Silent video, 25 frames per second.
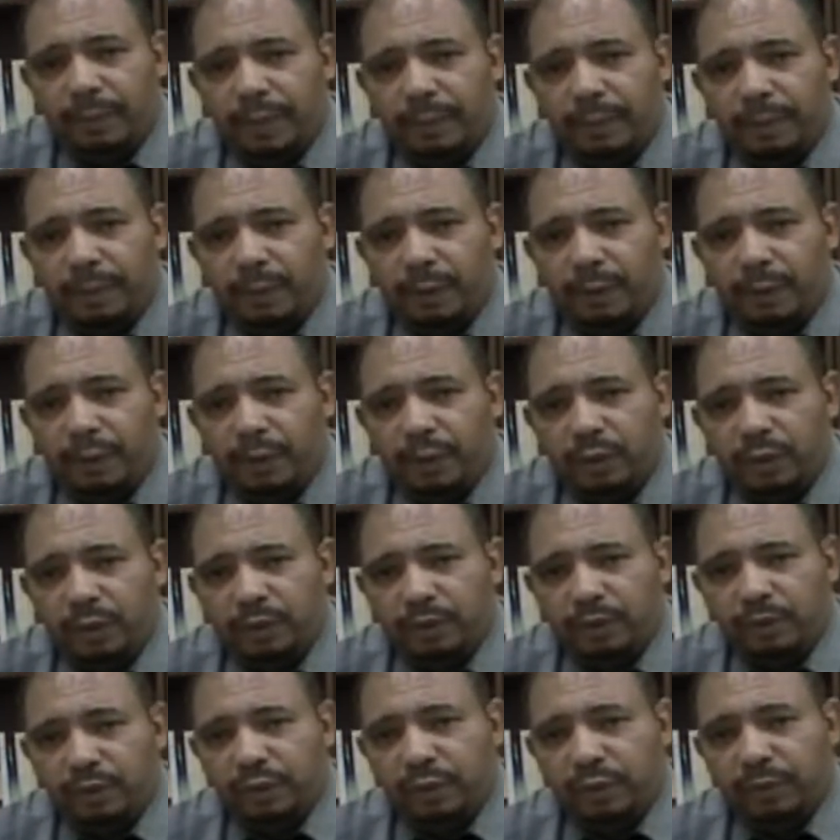point of
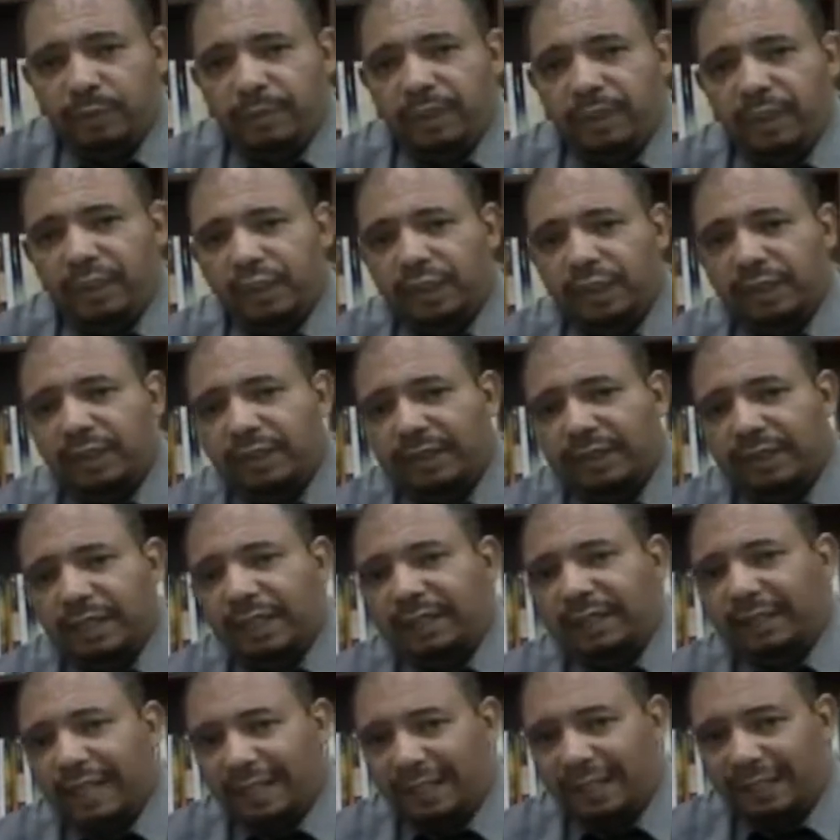view omniscient
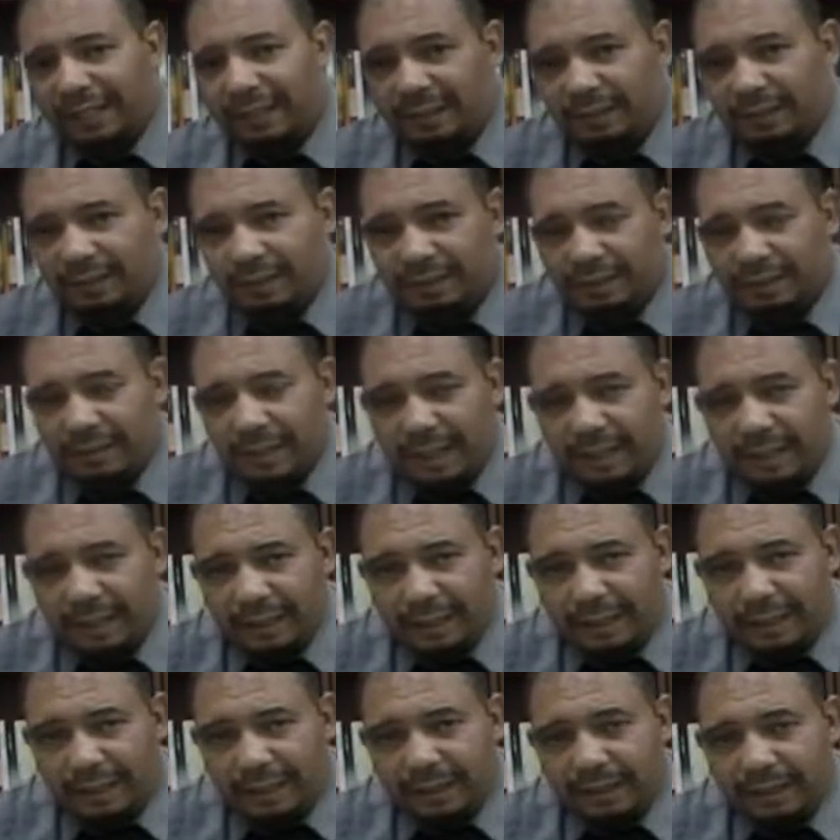
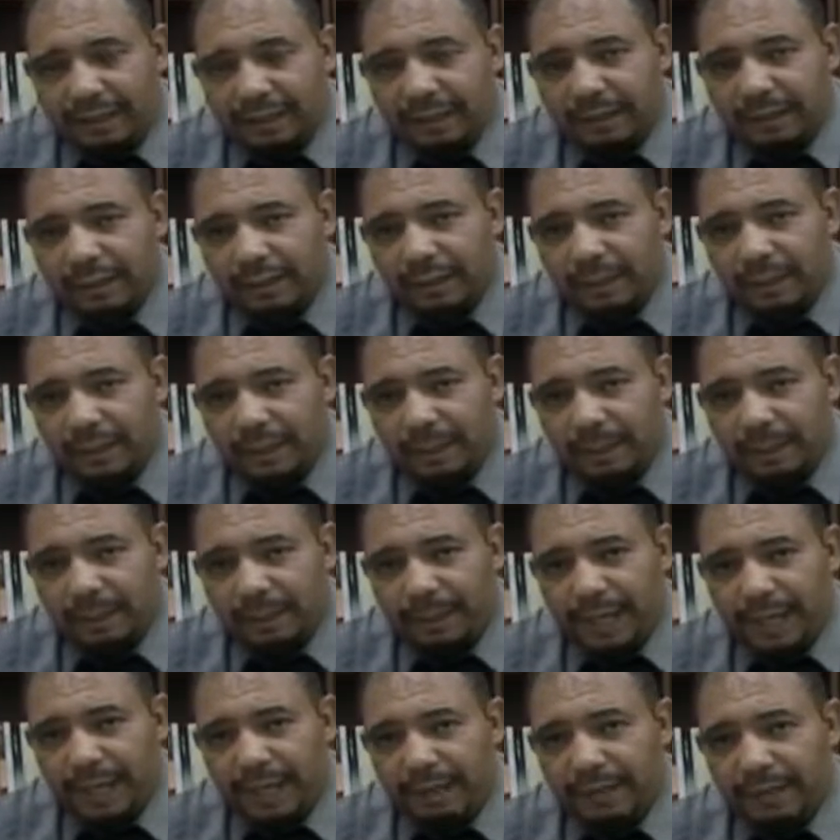narrator
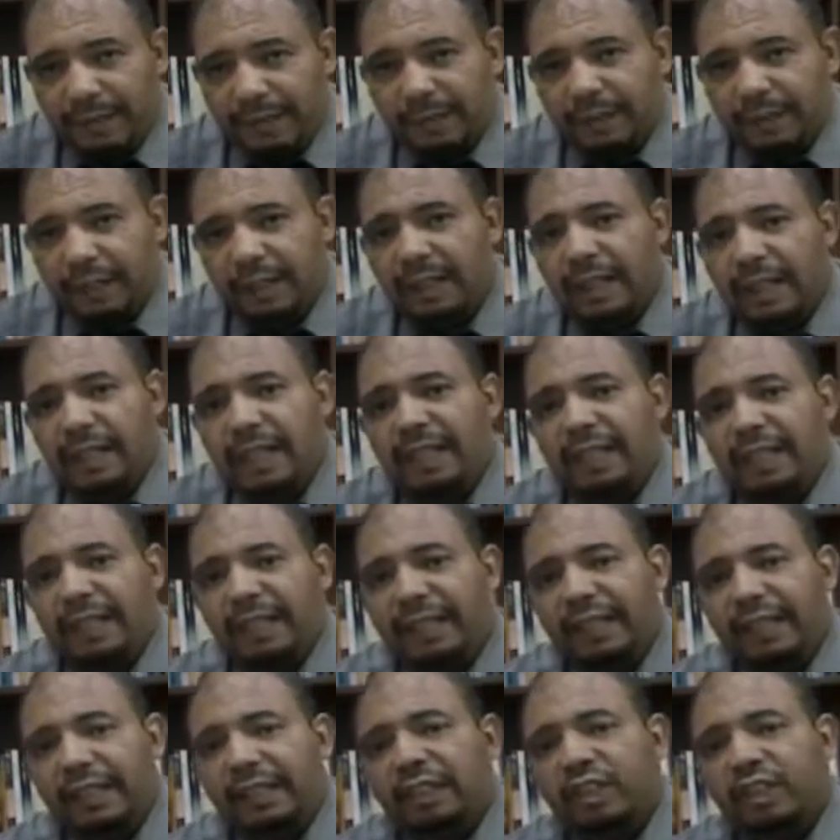plays.
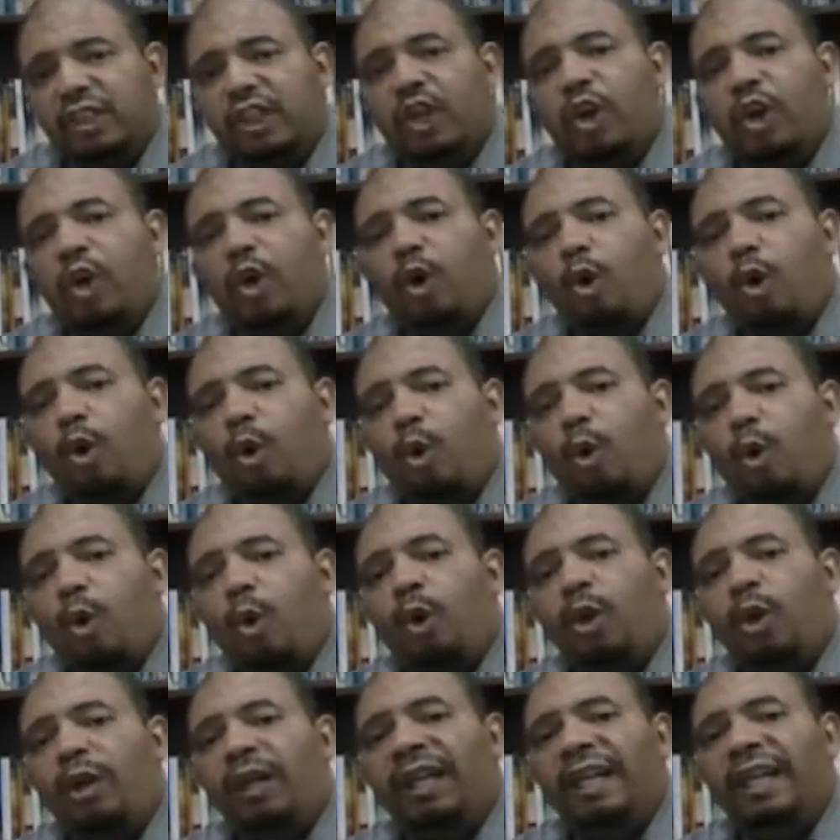He is
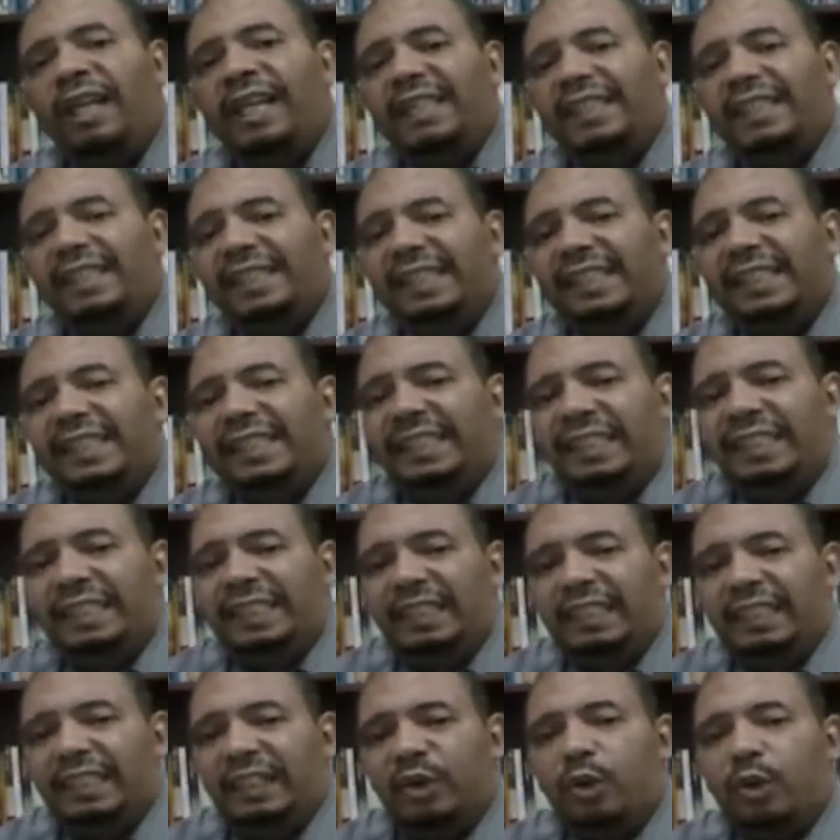all
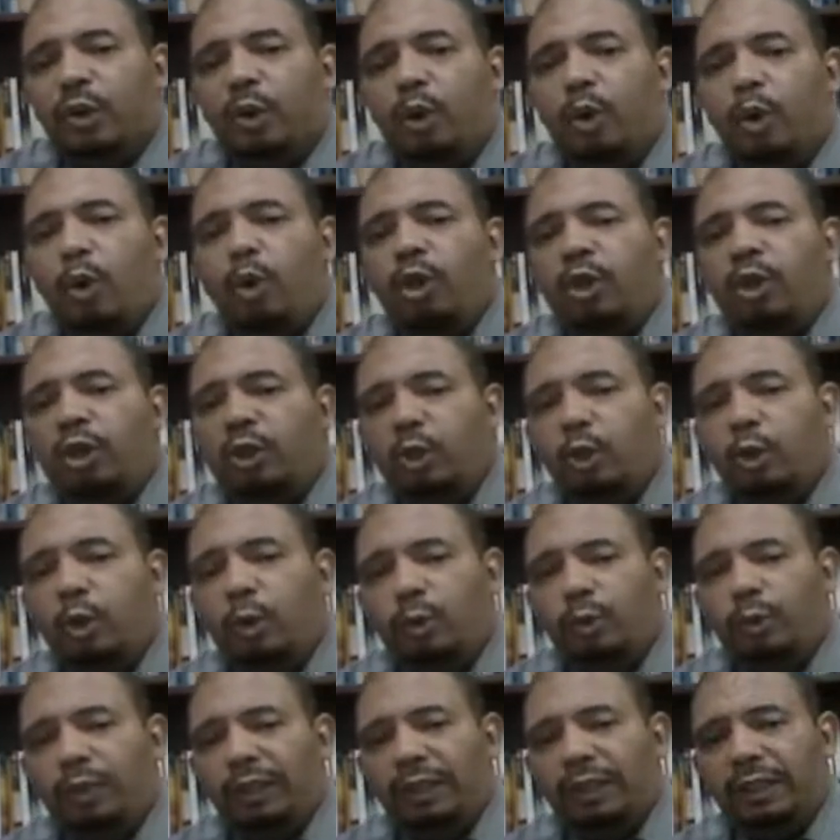seeing, all
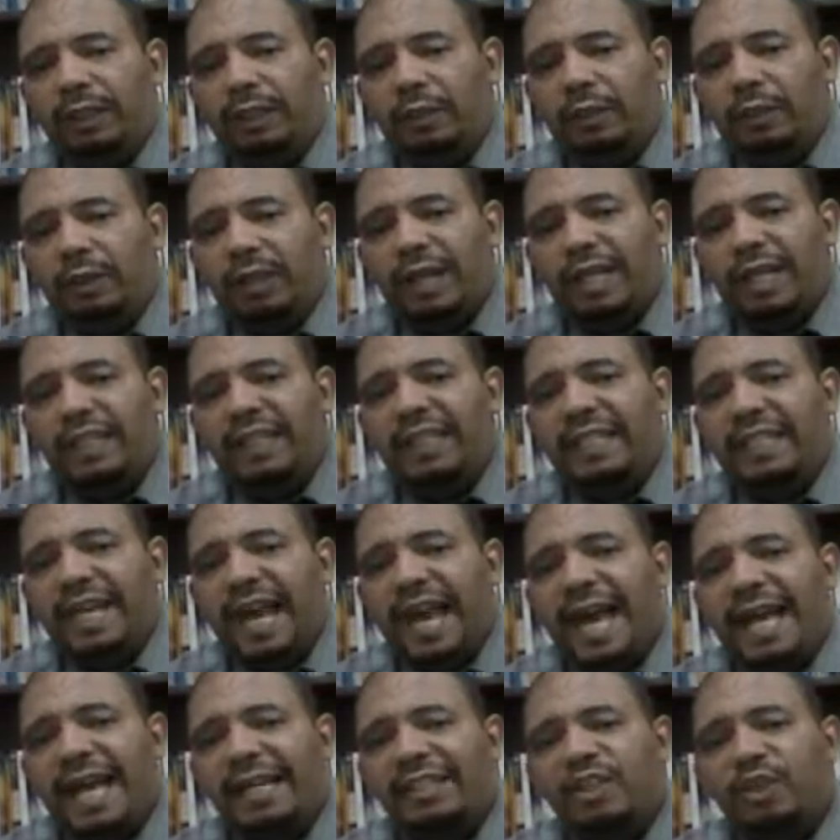knowing. Okay, he
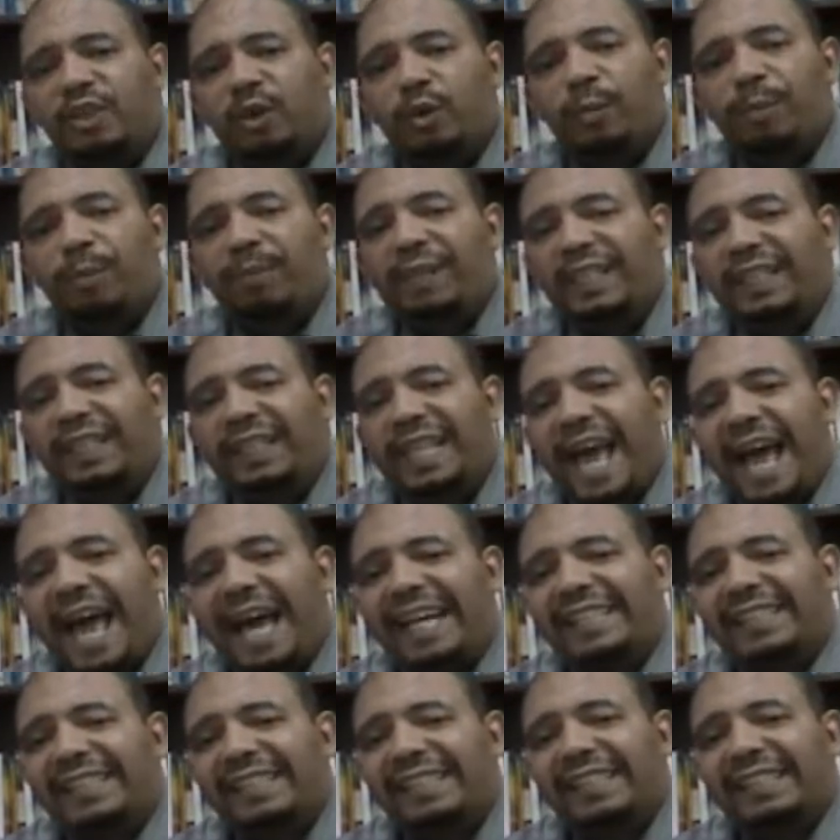has complete
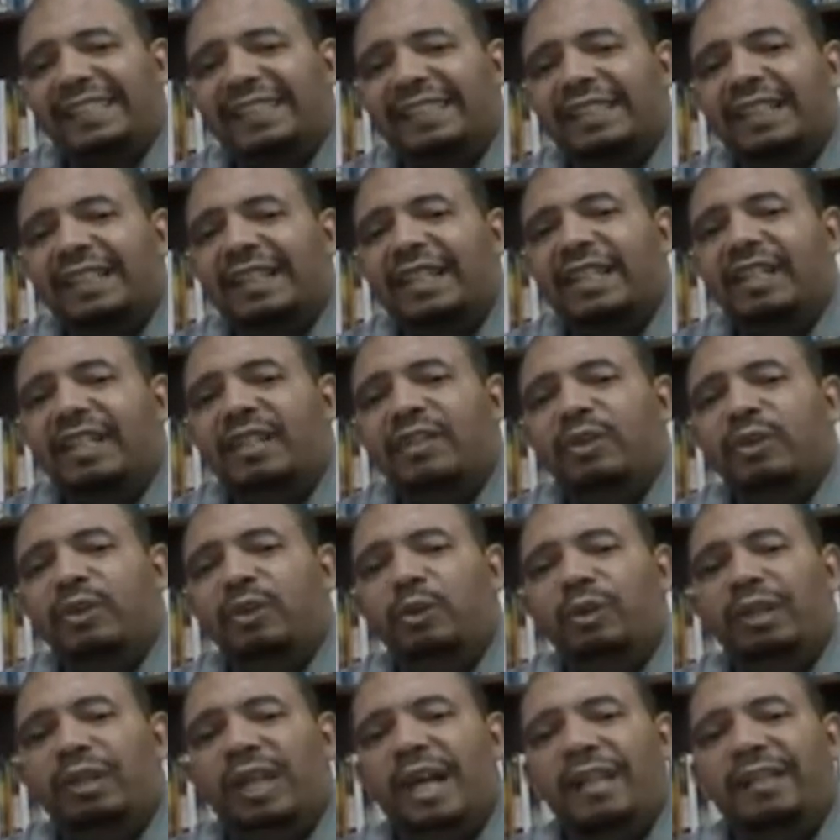access
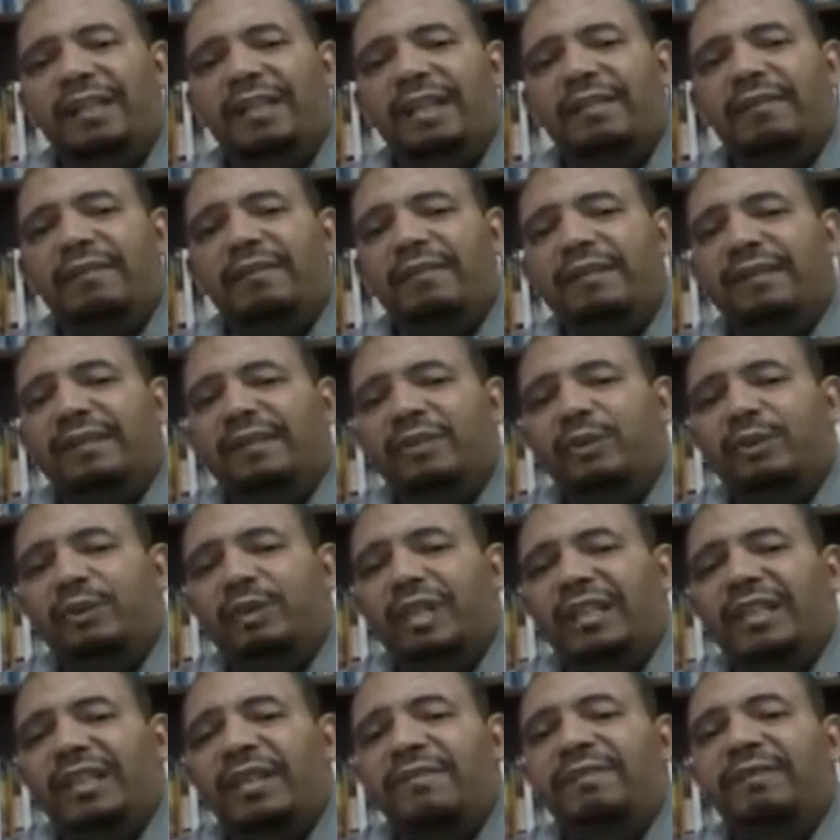to
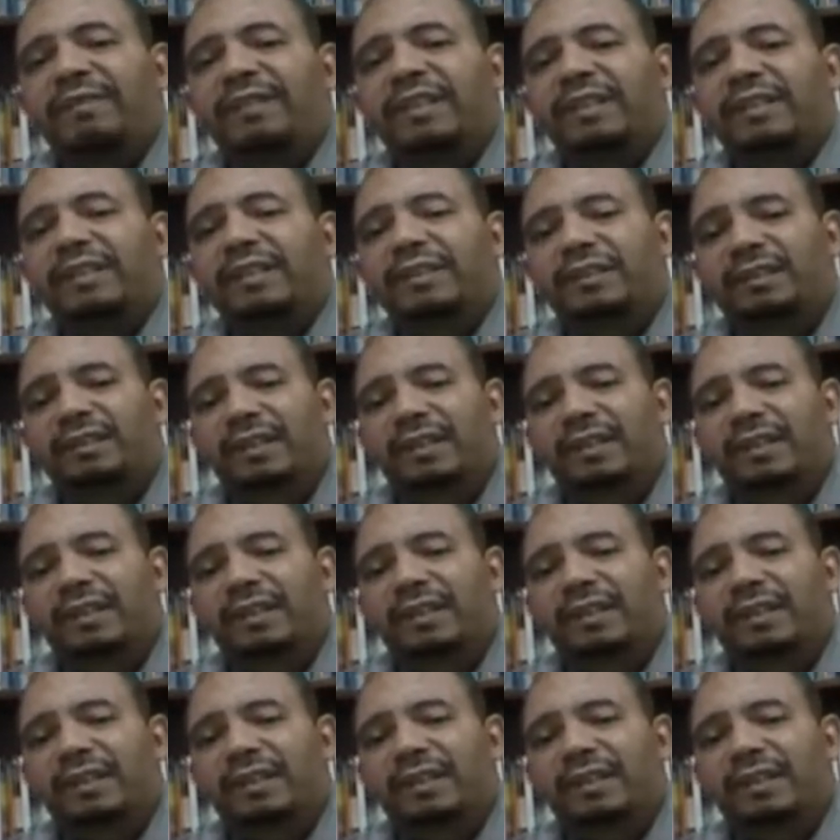the different